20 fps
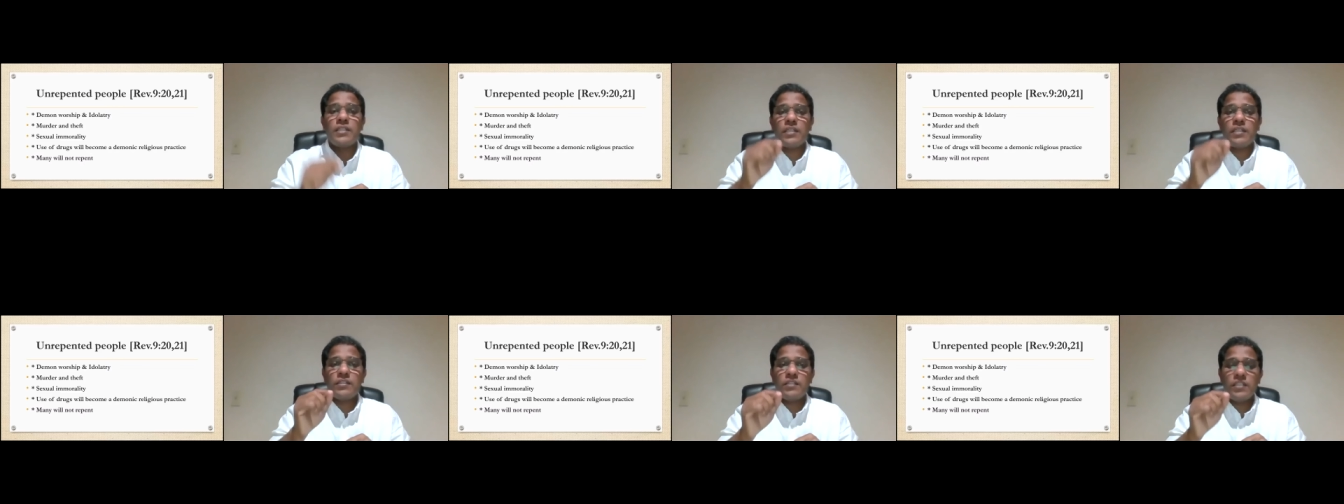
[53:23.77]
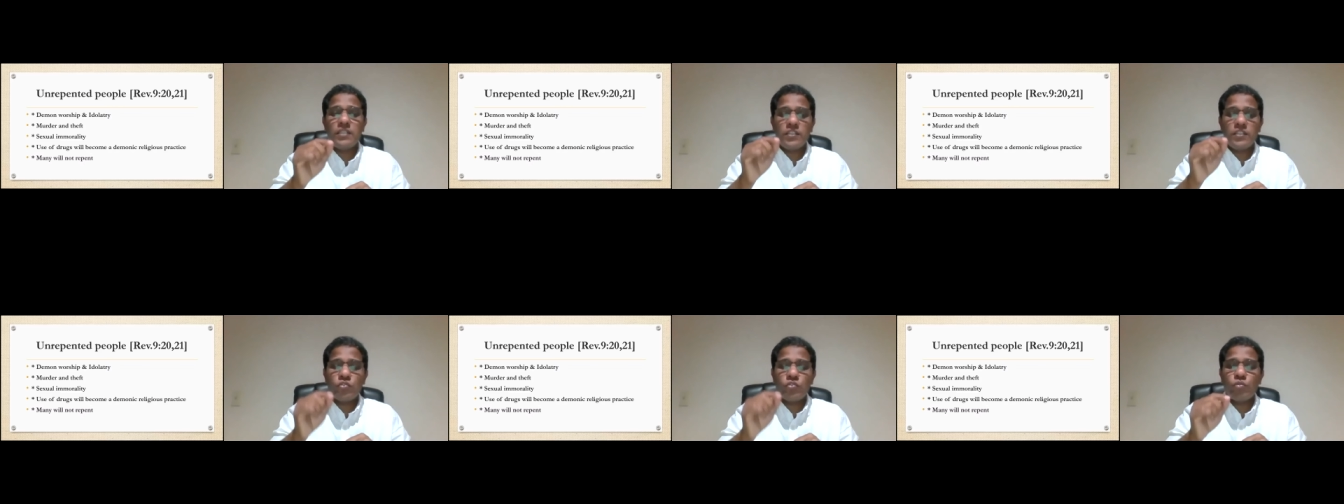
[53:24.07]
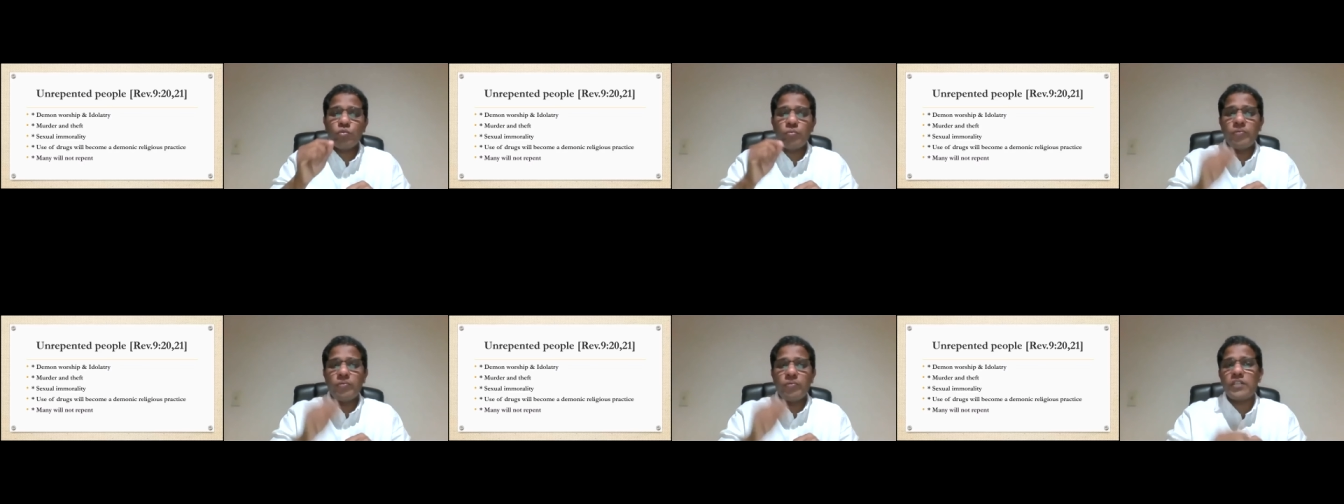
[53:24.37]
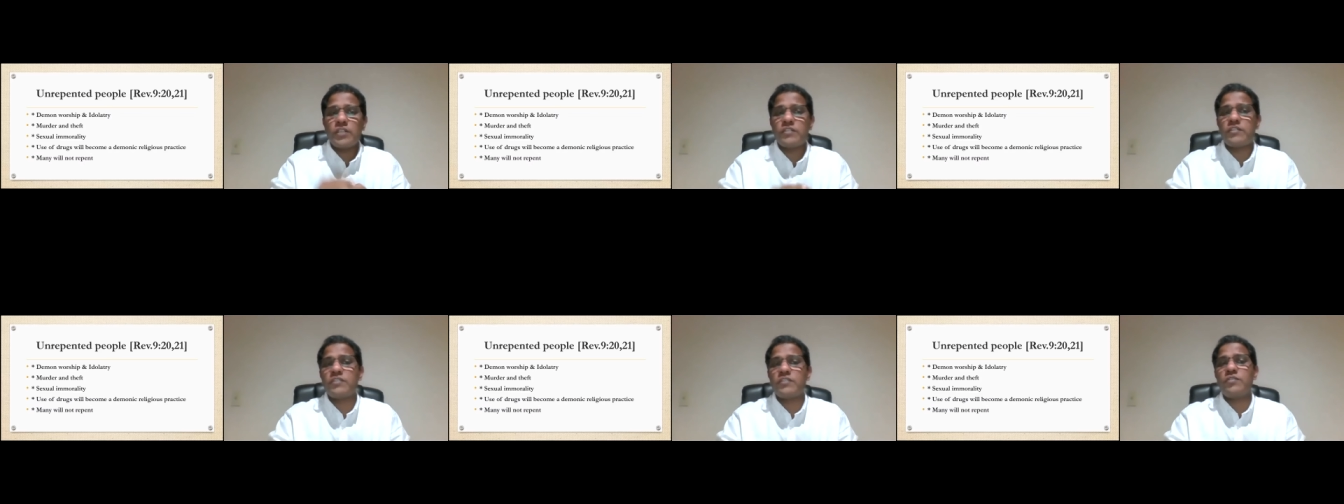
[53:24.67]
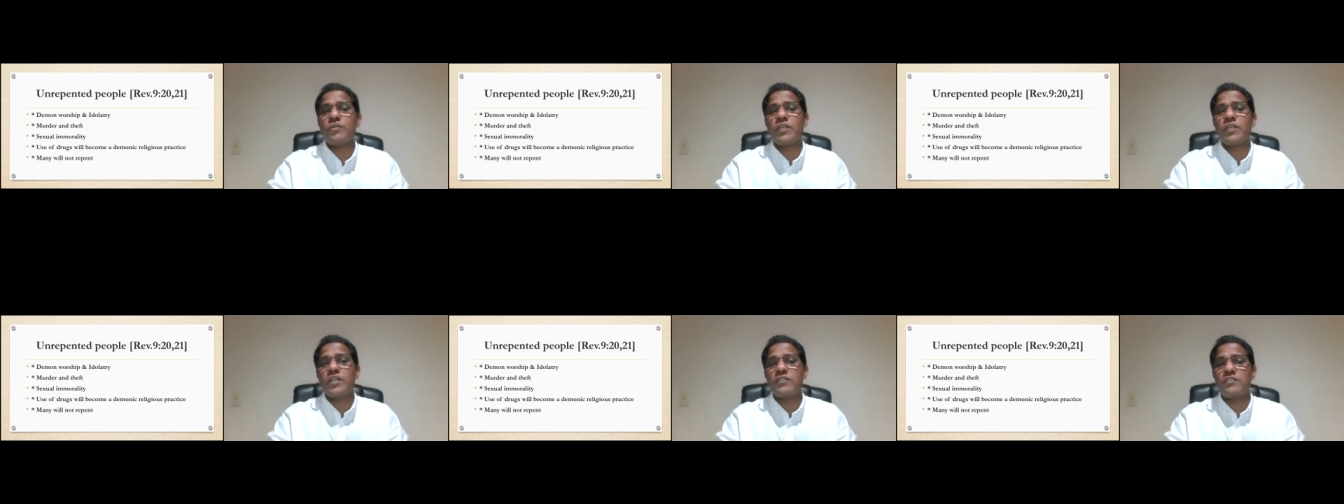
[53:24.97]
in these two verses,
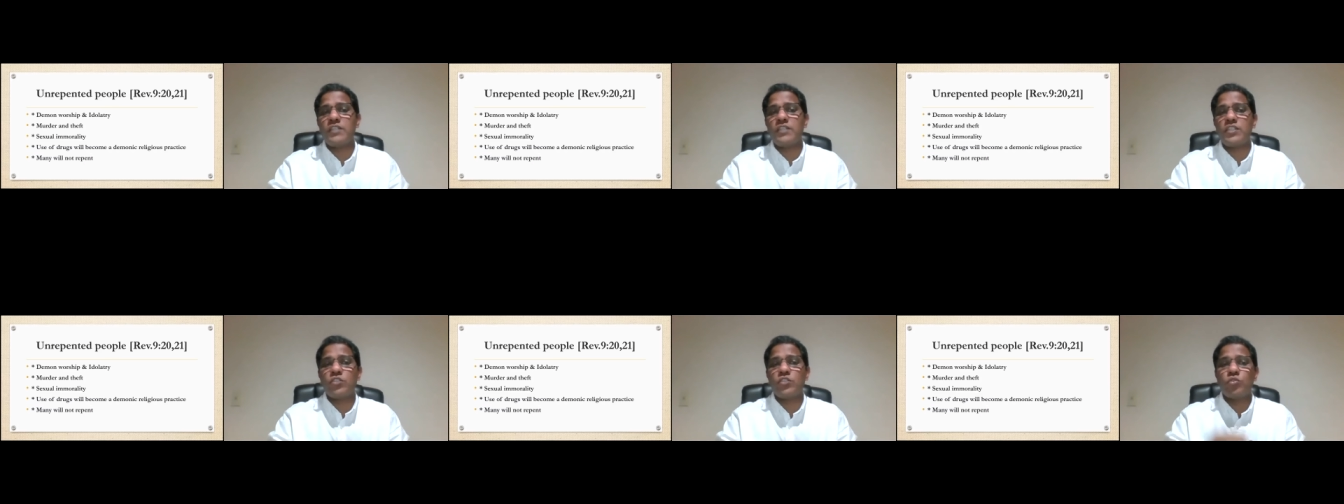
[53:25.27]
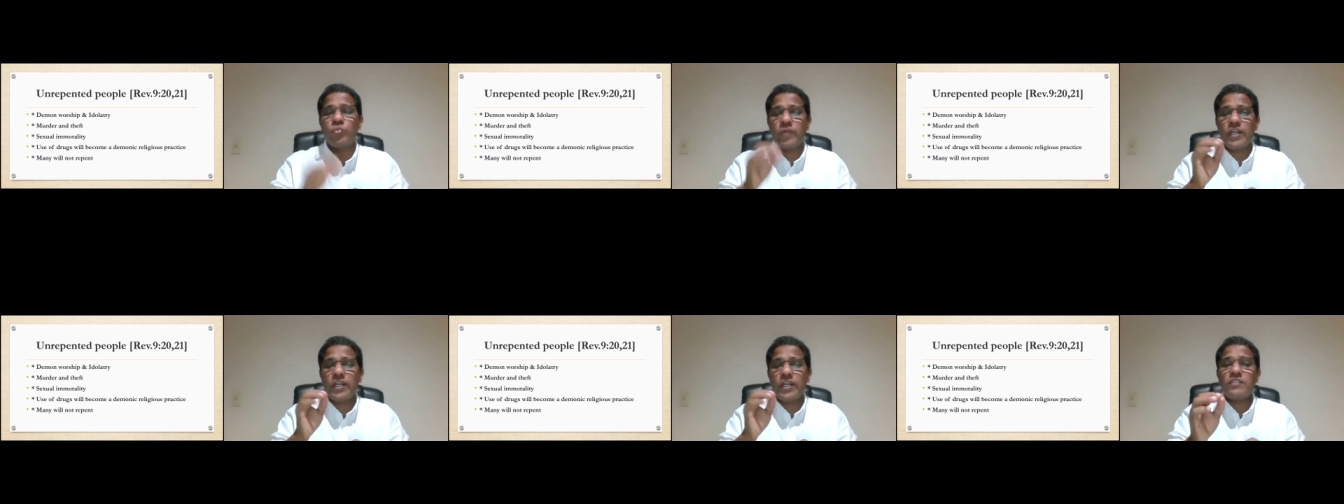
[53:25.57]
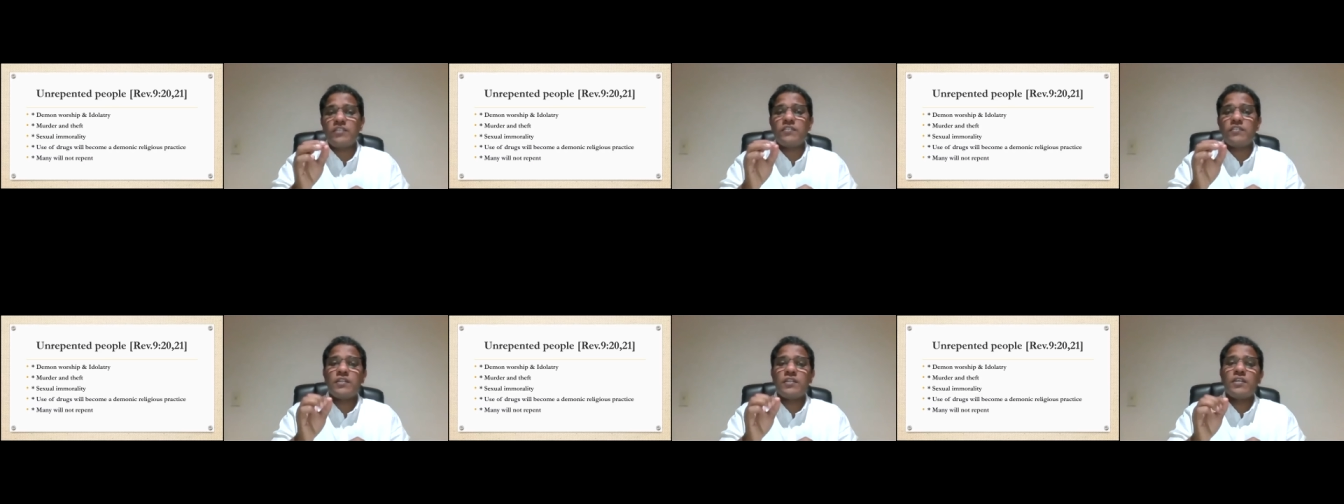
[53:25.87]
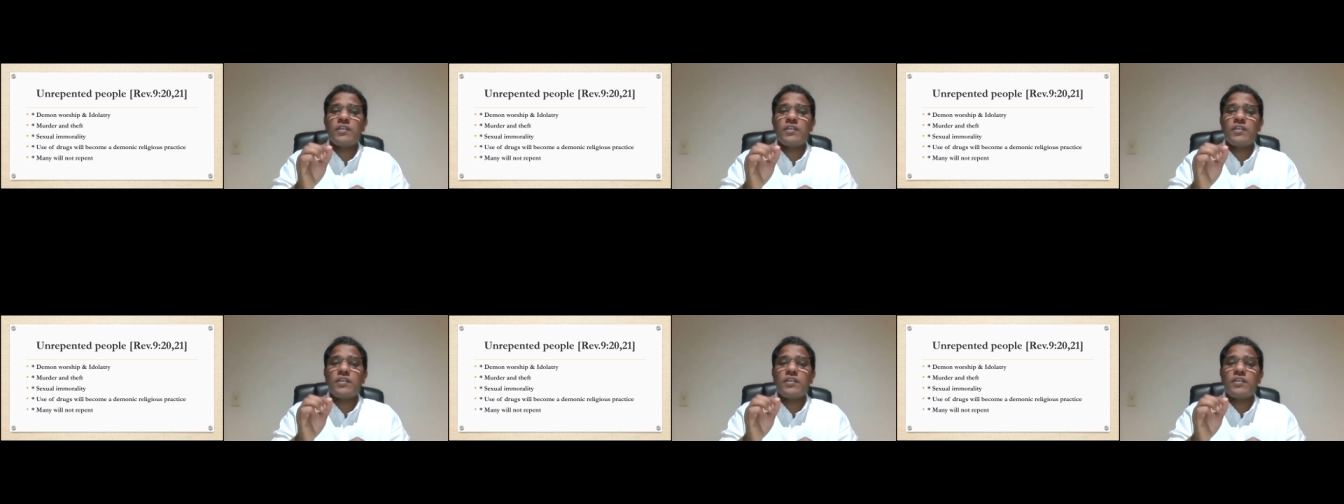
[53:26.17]
you can see twice,